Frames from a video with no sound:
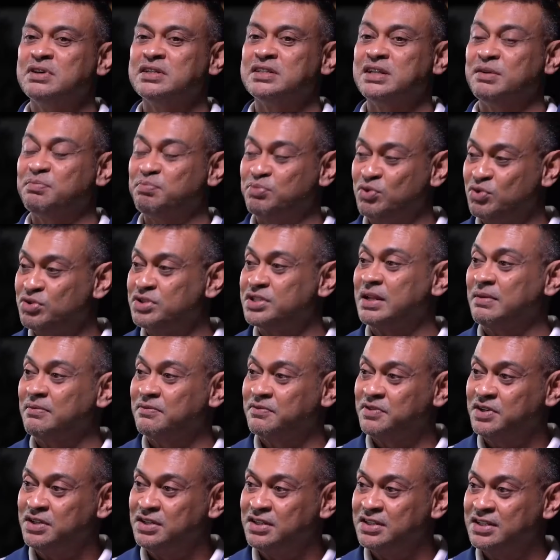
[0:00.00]
approach them
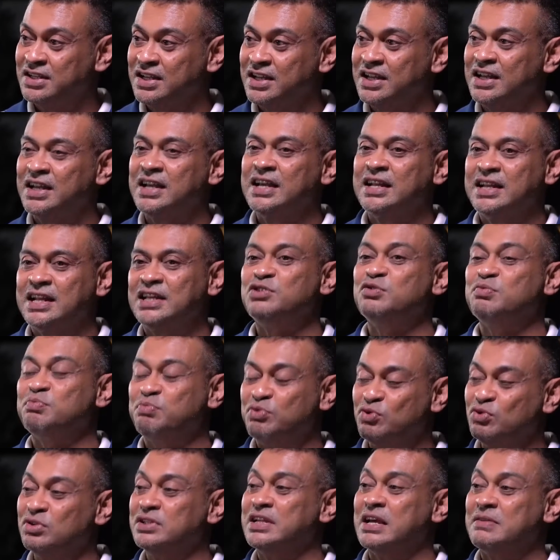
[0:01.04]
first, then you
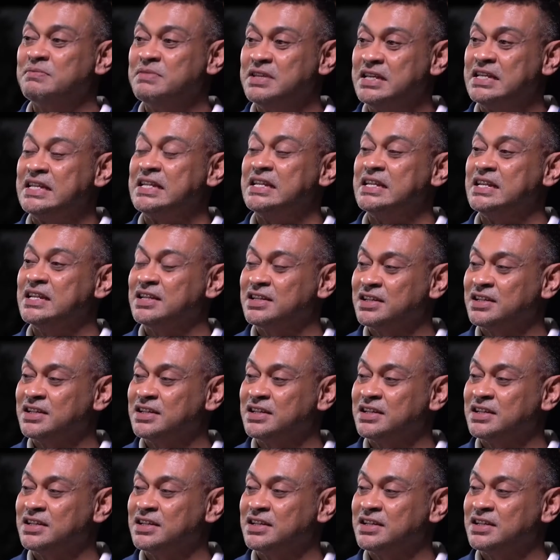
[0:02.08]
pull them in.